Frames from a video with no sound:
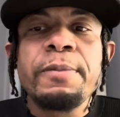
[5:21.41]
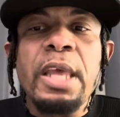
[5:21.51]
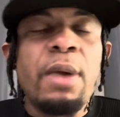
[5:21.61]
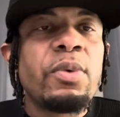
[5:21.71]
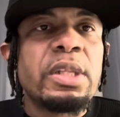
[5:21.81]

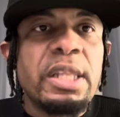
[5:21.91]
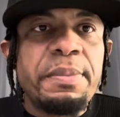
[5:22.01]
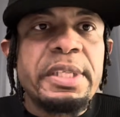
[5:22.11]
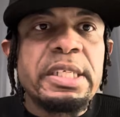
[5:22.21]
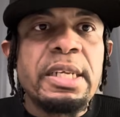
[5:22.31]
and were
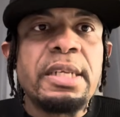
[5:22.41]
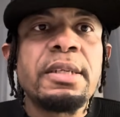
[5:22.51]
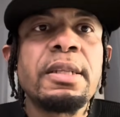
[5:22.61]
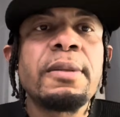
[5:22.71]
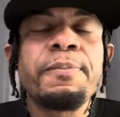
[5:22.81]
limited
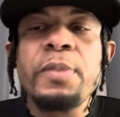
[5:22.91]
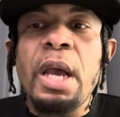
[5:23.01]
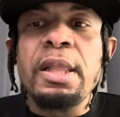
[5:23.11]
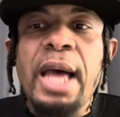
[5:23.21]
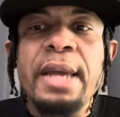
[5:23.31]
in
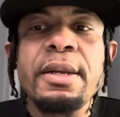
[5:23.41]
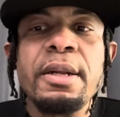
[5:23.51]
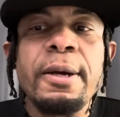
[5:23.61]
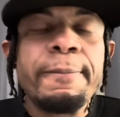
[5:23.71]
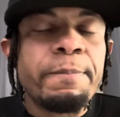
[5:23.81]
a lot of
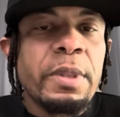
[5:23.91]
the